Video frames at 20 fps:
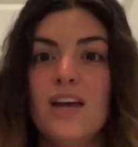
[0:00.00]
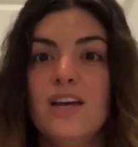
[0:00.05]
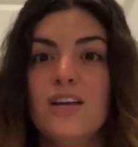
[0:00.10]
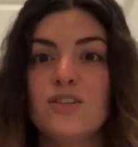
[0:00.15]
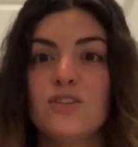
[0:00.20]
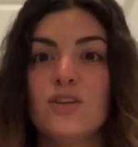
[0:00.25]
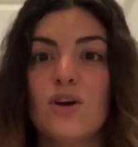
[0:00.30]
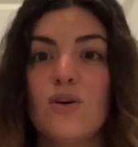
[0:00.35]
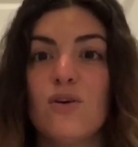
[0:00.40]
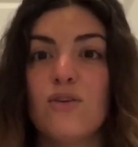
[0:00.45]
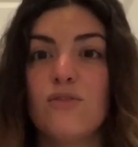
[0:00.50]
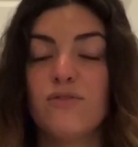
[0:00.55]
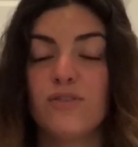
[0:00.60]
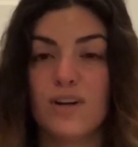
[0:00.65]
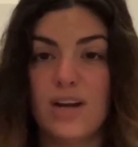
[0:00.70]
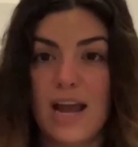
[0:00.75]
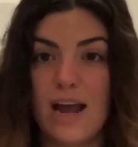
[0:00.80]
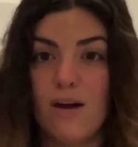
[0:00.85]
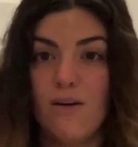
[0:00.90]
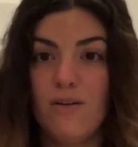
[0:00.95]
So for
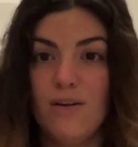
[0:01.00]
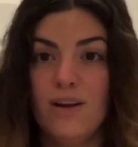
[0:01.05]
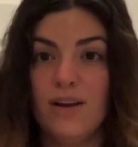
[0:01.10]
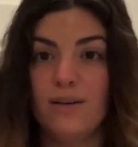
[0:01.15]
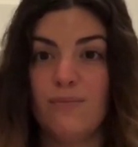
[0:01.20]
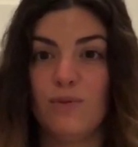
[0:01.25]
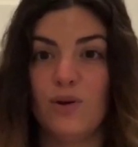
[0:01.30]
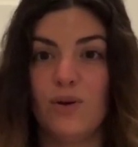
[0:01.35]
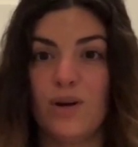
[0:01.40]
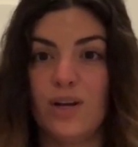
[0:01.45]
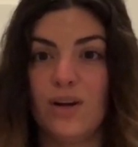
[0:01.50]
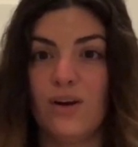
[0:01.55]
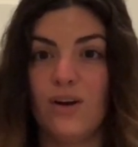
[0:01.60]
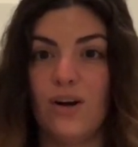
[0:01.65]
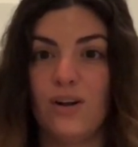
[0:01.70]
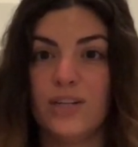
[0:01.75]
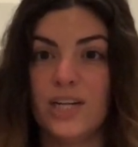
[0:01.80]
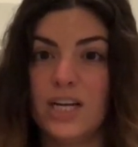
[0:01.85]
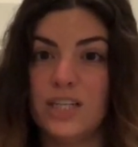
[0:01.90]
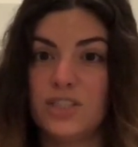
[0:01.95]
now, I'm going
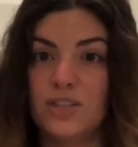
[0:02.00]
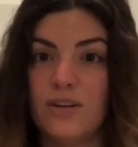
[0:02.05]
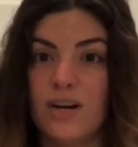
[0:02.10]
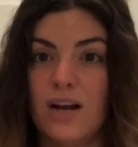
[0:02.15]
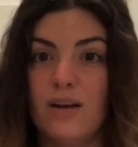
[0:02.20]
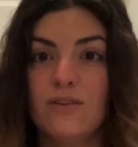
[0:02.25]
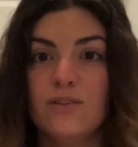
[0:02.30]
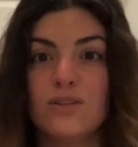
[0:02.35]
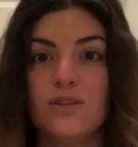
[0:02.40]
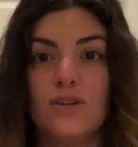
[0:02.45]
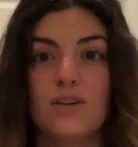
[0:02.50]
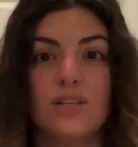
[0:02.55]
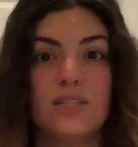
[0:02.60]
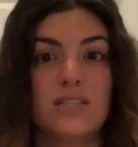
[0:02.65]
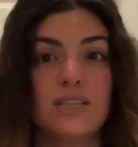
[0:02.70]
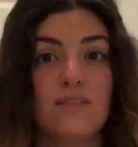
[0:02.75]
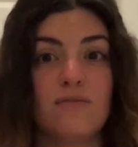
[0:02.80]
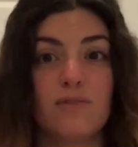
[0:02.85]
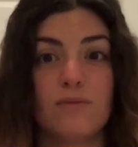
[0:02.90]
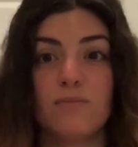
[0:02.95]
all natural, so you can
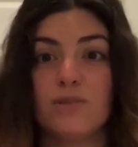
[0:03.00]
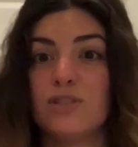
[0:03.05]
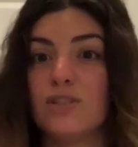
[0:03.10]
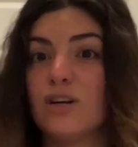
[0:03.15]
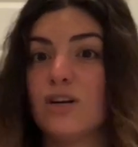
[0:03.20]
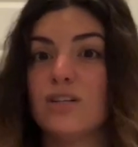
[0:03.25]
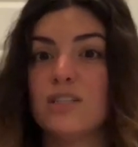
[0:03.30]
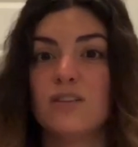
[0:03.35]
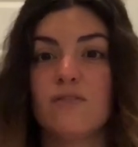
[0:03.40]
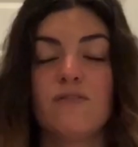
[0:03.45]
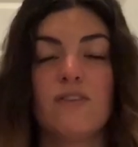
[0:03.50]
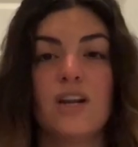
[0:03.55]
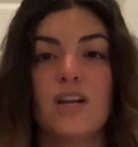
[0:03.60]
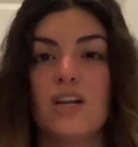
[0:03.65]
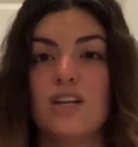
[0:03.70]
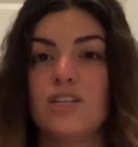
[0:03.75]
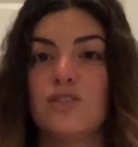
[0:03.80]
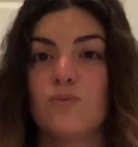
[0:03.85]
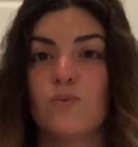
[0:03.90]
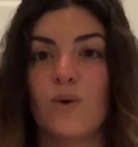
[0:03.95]
see from start to
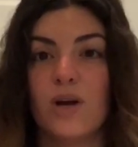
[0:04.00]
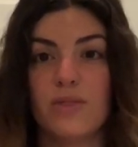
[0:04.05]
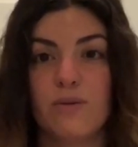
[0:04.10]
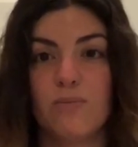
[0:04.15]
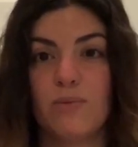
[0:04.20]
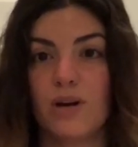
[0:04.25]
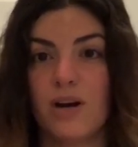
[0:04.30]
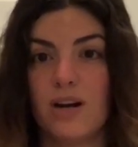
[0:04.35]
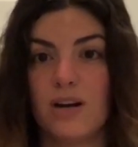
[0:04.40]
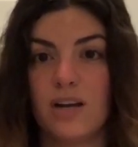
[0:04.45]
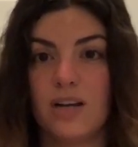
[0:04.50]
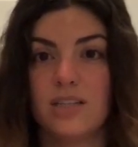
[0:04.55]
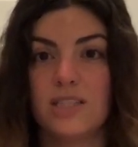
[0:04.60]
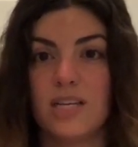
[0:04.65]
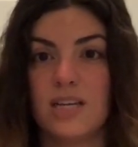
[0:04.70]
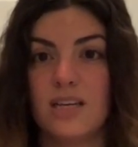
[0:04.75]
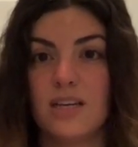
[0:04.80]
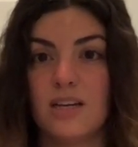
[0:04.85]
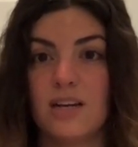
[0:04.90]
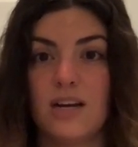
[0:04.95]
finish what the product
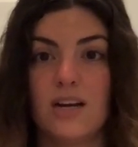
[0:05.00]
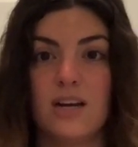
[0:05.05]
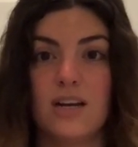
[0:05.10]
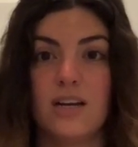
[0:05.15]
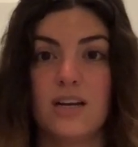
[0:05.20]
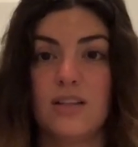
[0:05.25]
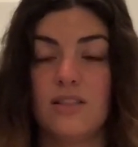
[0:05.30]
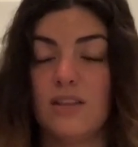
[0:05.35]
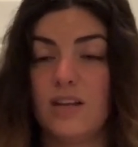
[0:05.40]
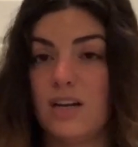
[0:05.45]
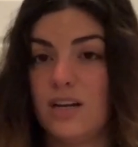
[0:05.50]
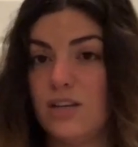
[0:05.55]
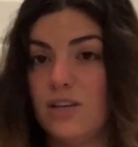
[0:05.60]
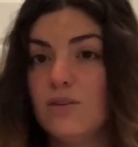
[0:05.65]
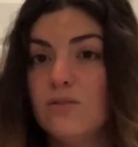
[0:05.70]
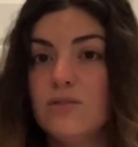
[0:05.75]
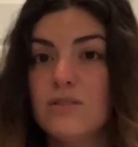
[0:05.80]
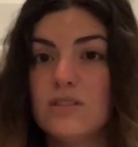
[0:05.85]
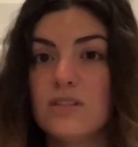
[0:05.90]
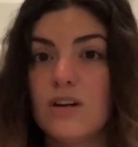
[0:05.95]
that I
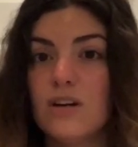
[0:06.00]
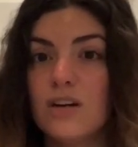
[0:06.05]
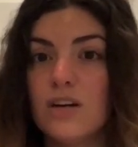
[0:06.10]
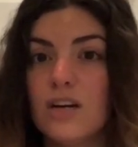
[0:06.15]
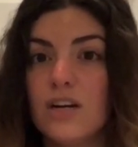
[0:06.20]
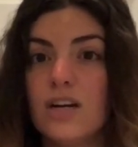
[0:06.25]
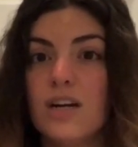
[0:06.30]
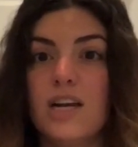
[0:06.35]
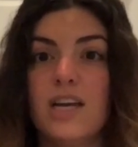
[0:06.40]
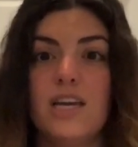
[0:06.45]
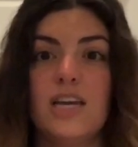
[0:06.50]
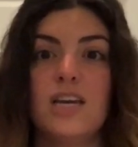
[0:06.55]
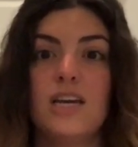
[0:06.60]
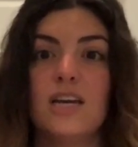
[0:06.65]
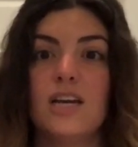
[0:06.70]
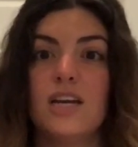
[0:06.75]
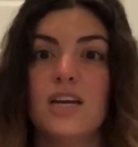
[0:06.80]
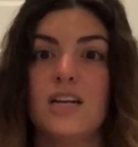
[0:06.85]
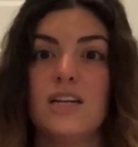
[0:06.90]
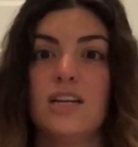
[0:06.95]
use are
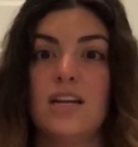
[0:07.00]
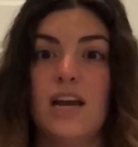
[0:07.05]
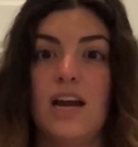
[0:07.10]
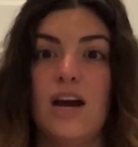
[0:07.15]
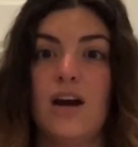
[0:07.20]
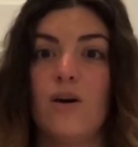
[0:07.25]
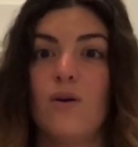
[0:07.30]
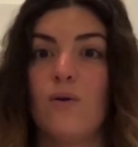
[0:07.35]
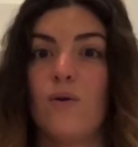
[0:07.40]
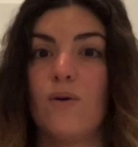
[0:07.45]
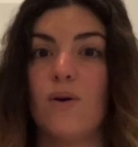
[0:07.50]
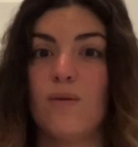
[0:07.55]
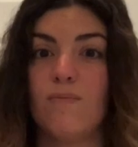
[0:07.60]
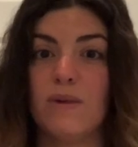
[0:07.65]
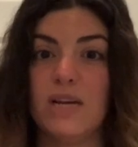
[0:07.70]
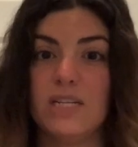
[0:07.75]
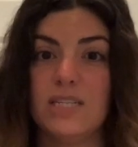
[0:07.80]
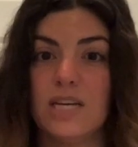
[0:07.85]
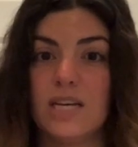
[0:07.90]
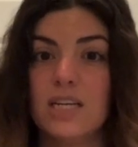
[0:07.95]
and how my
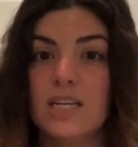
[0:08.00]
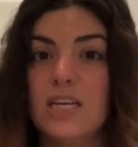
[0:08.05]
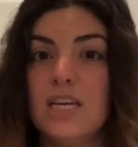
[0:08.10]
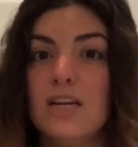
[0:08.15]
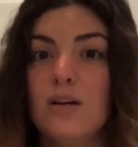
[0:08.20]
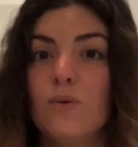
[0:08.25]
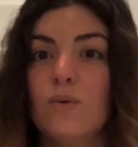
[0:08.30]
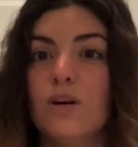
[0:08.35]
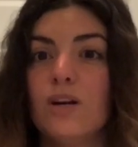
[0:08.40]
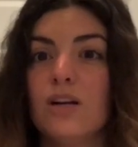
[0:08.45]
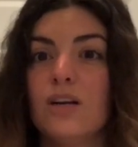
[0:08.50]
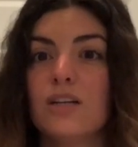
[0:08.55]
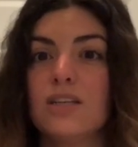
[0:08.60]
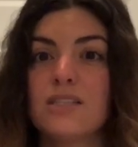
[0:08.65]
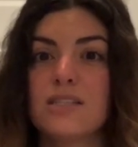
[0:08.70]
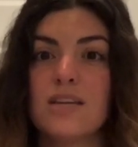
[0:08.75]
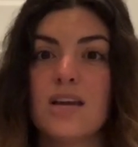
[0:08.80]
technique works.